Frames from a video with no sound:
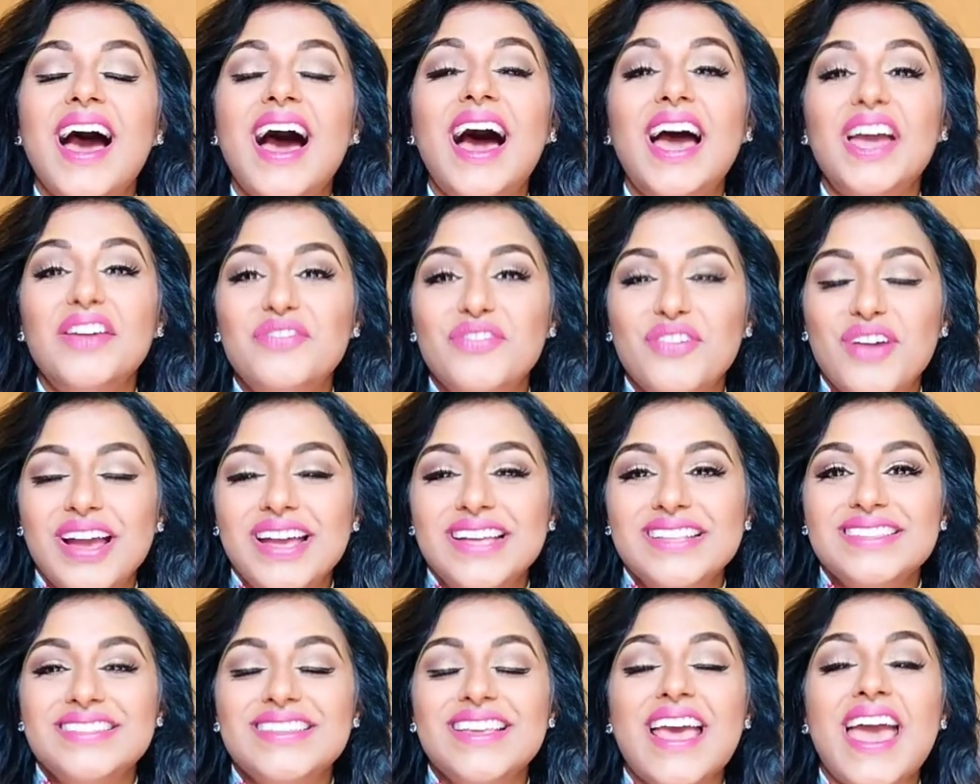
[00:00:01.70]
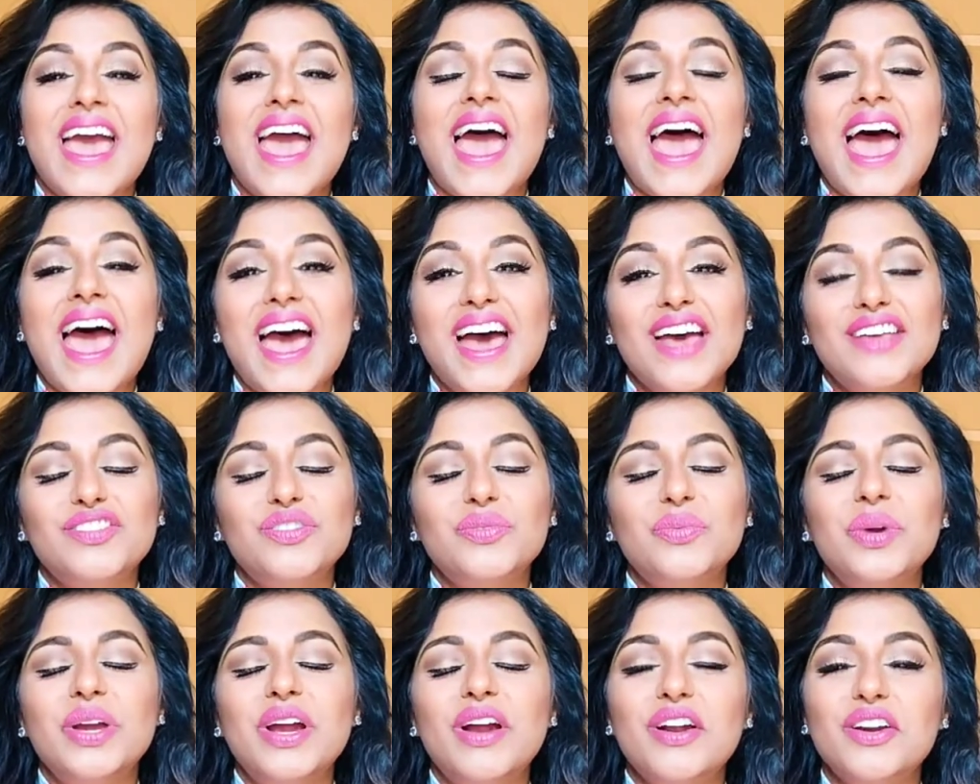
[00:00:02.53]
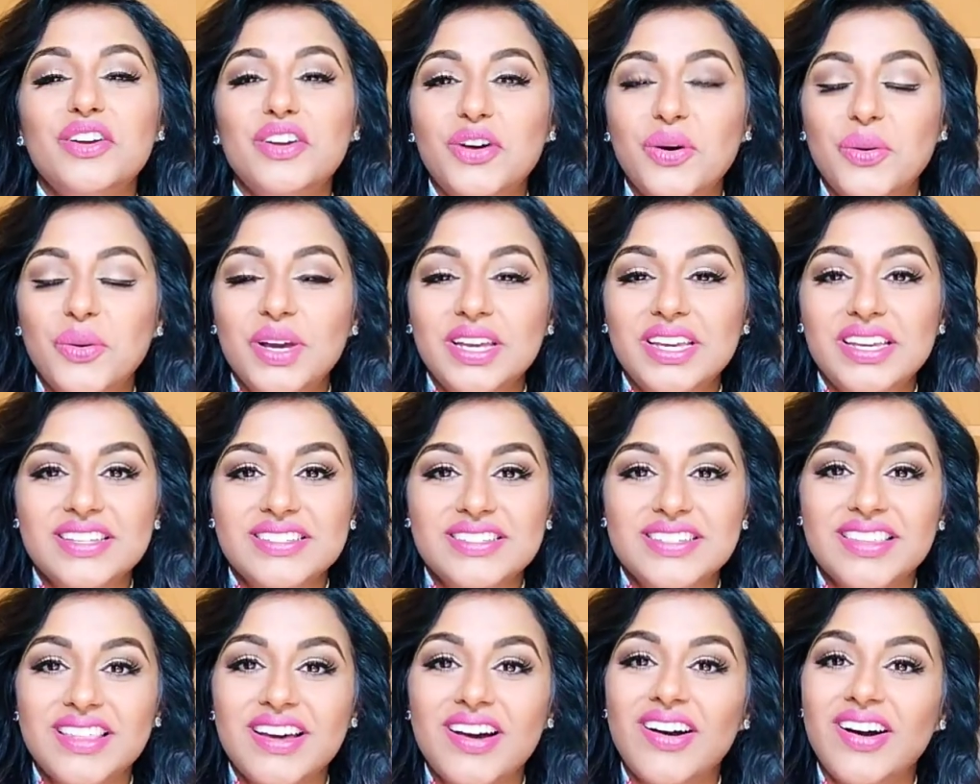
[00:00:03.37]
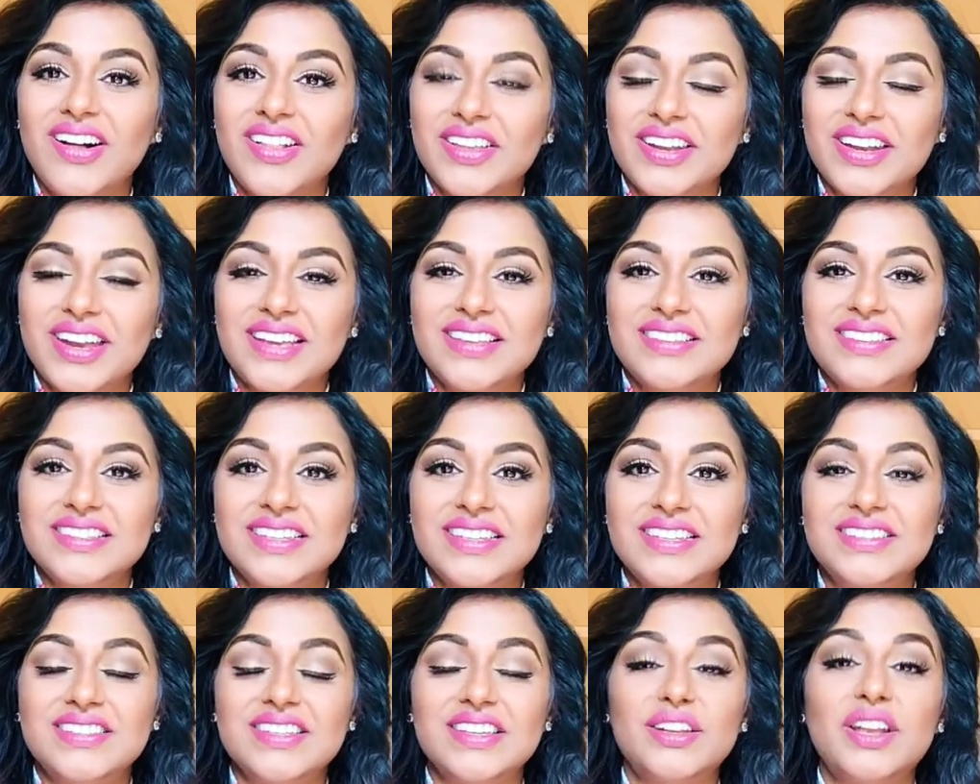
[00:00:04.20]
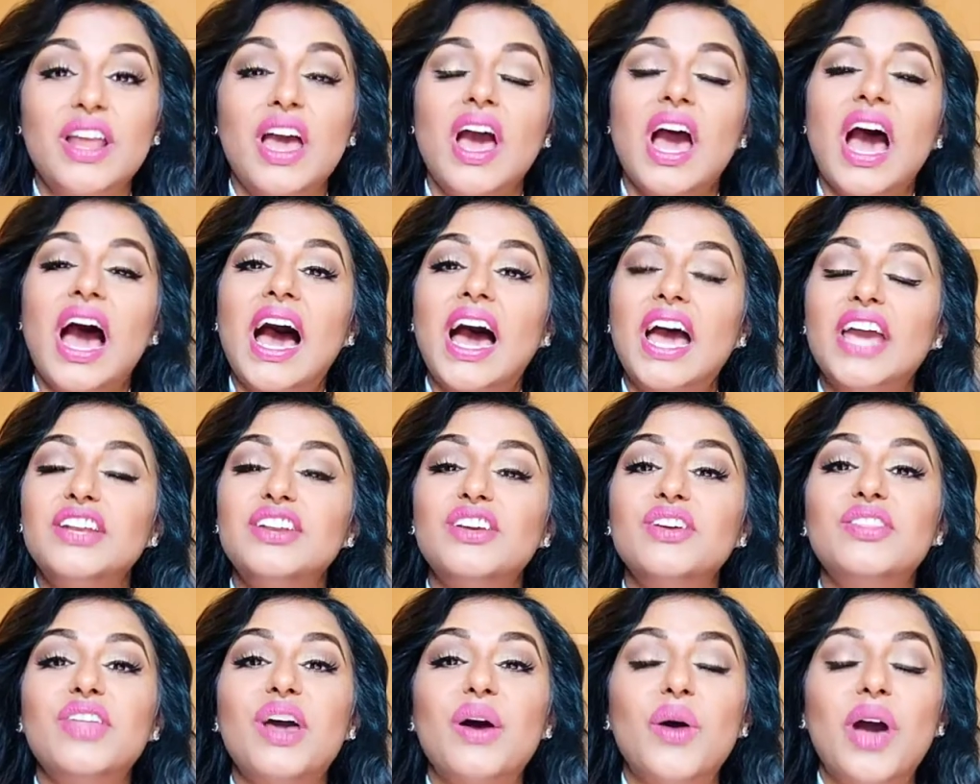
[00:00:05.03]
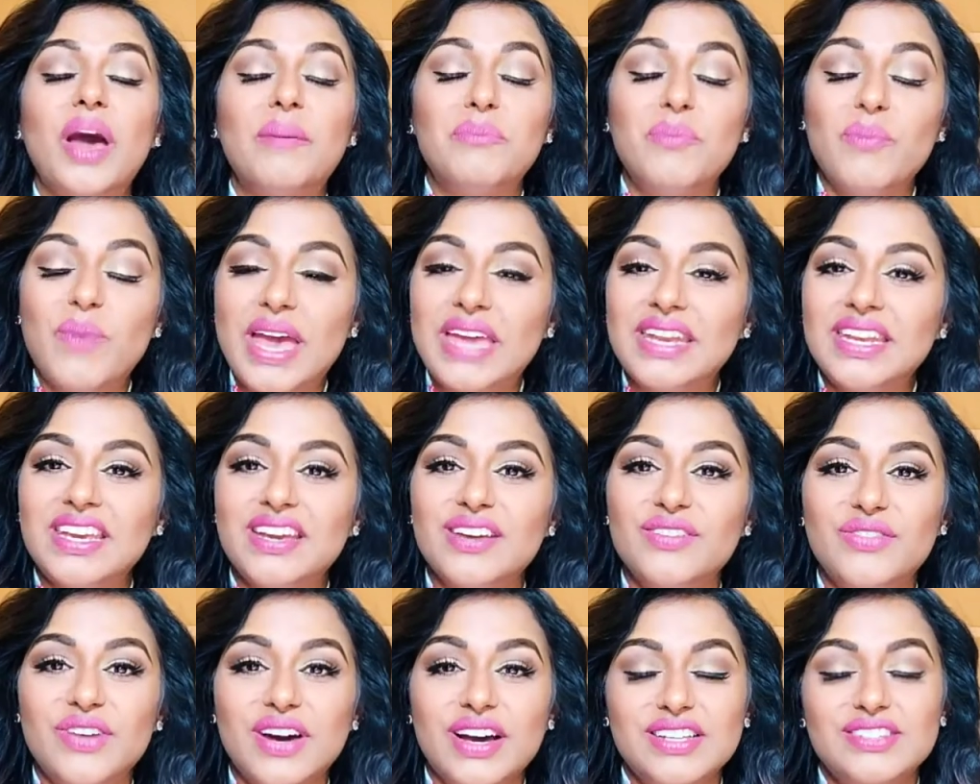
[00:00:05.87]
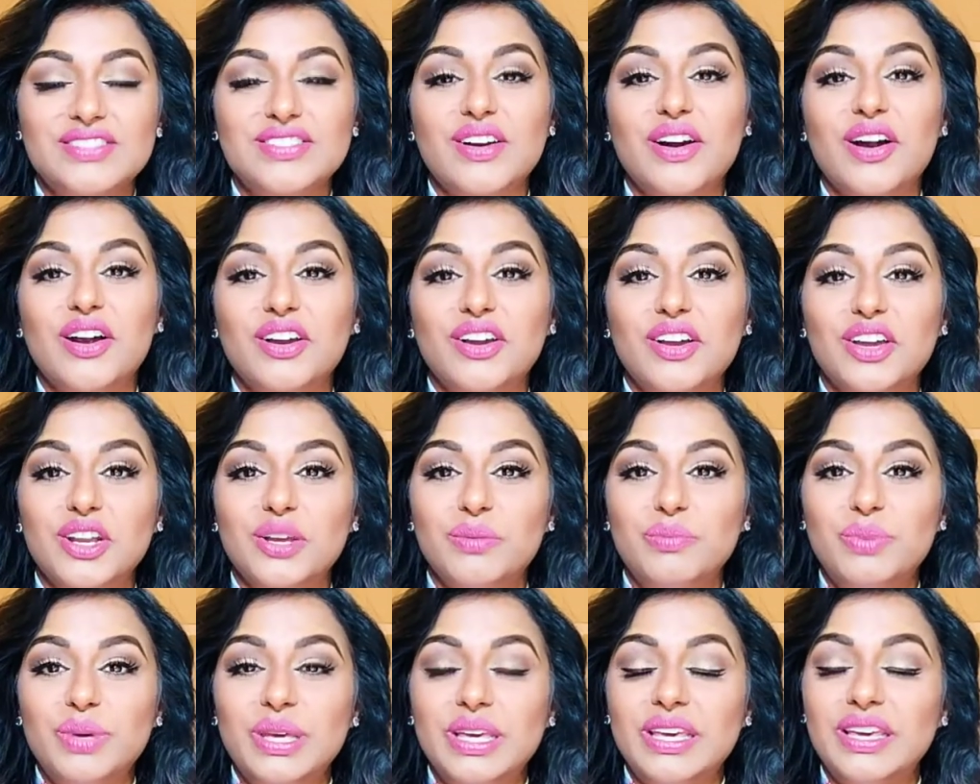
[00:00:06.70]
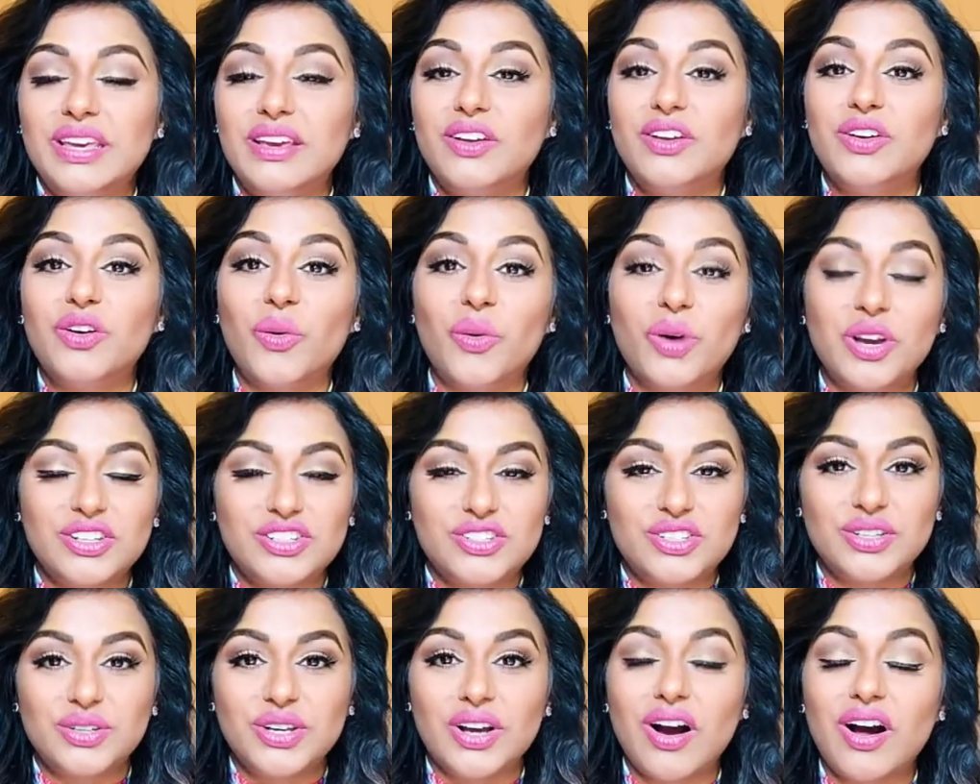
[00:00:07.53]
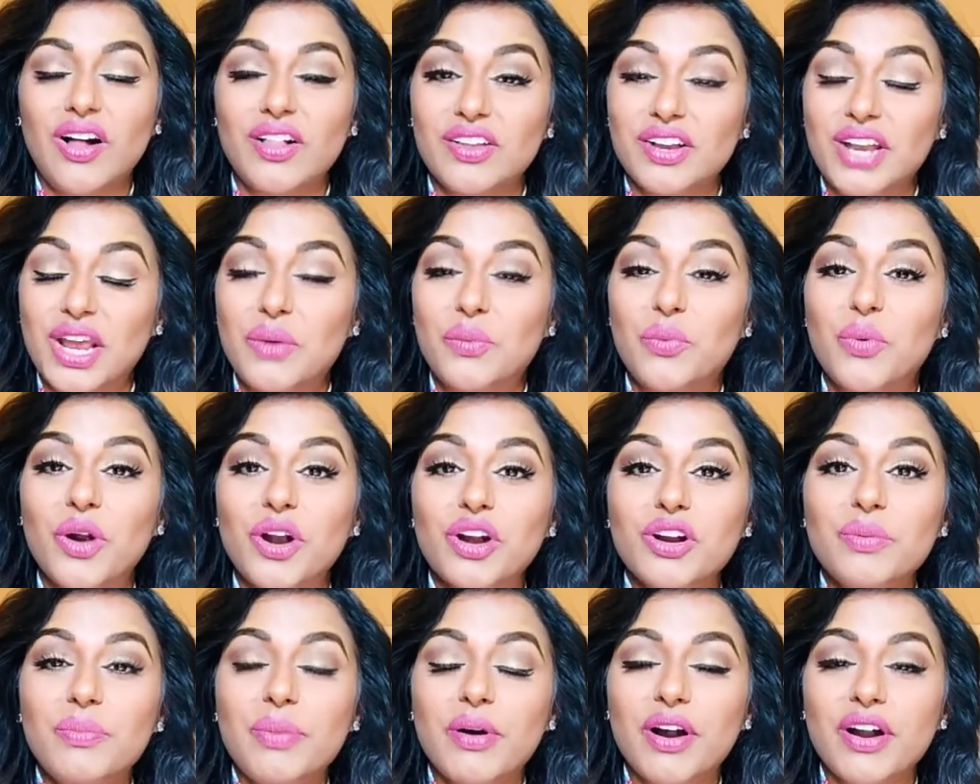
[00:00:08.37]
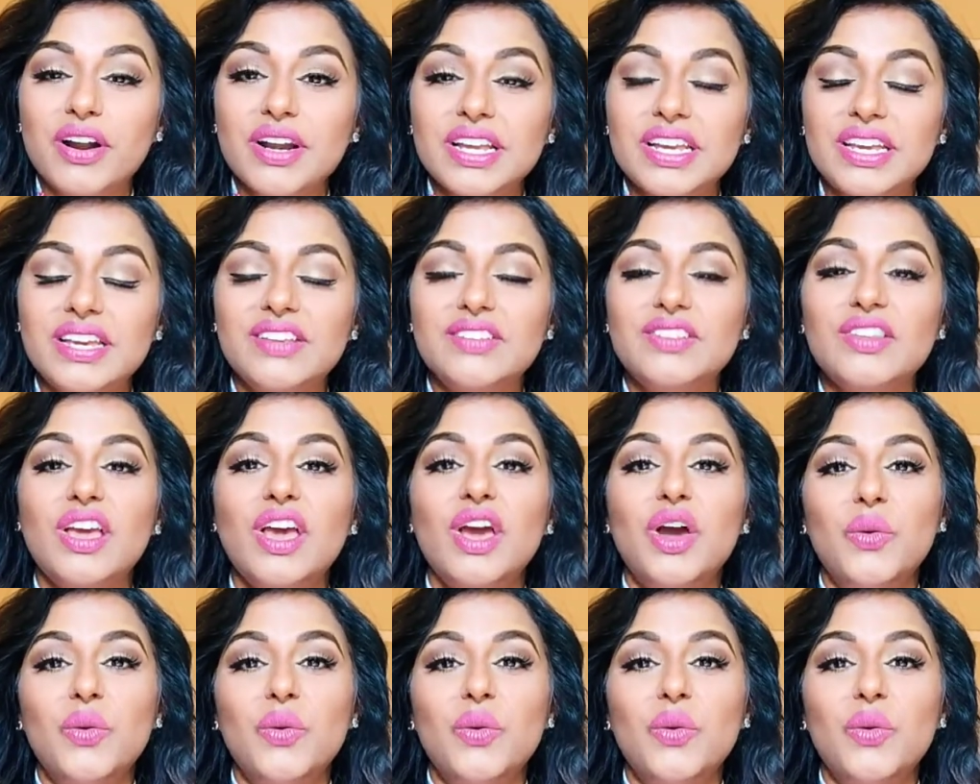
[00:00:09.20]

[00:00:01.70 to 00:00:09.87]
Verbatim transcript: Hi friends, as we are going into the holiday season, I know that many of us are going to be going to holiday work parties,